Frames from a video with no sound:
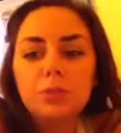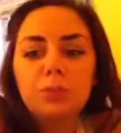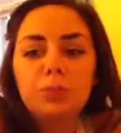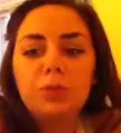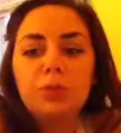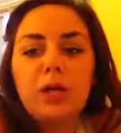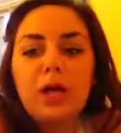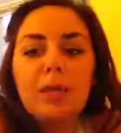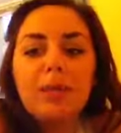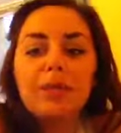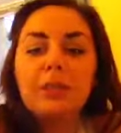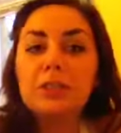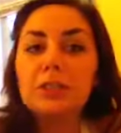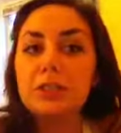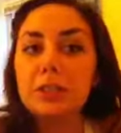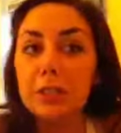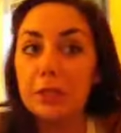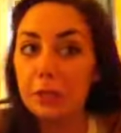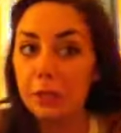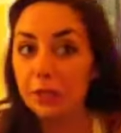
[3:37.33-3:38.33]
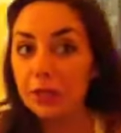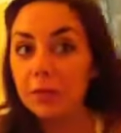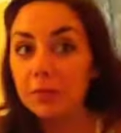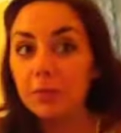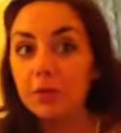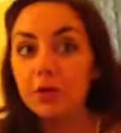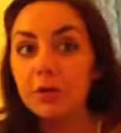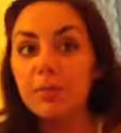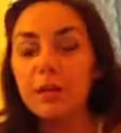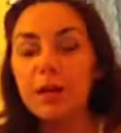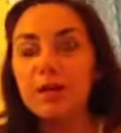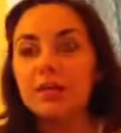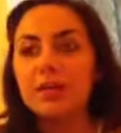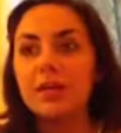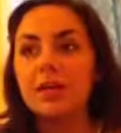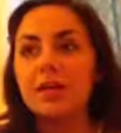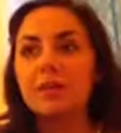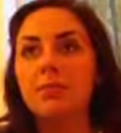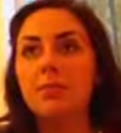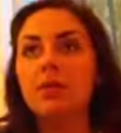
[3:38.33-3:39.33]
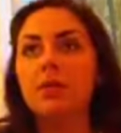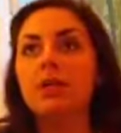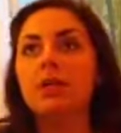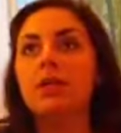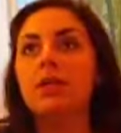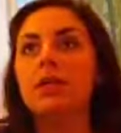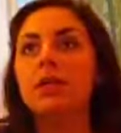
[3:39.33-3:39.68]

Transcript: probably just learning more about them.